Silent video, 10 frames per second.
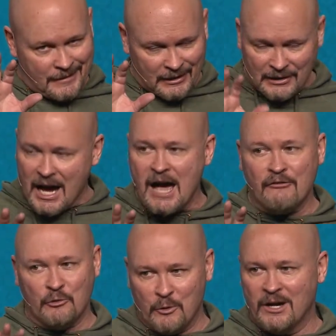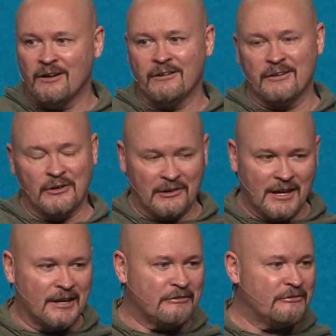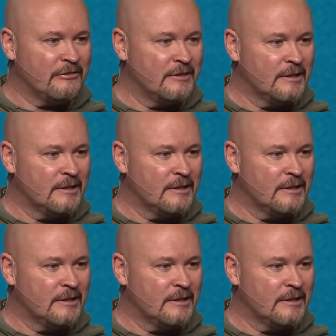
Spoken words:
alive and well in her life.